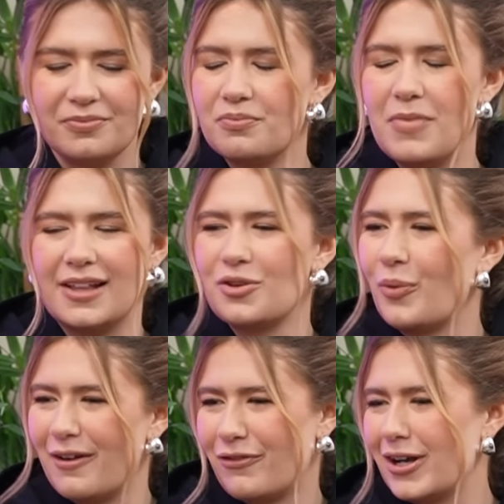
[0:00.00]
make the way
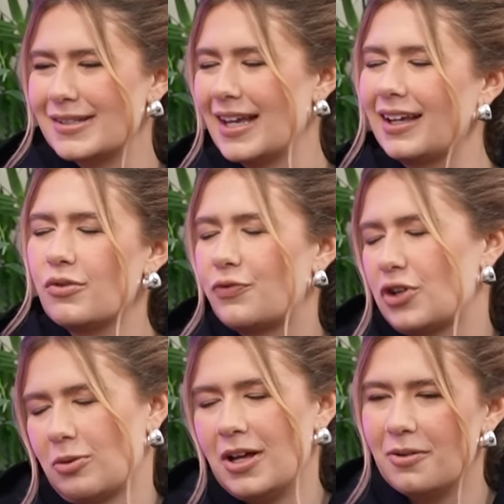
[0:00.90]
for us. Like it was
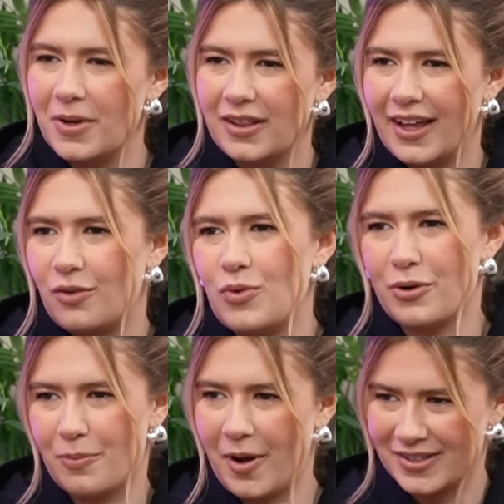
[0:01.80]
but like we
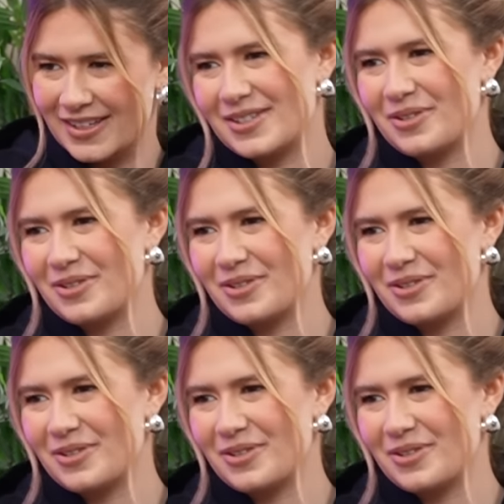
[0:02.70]
were her posse.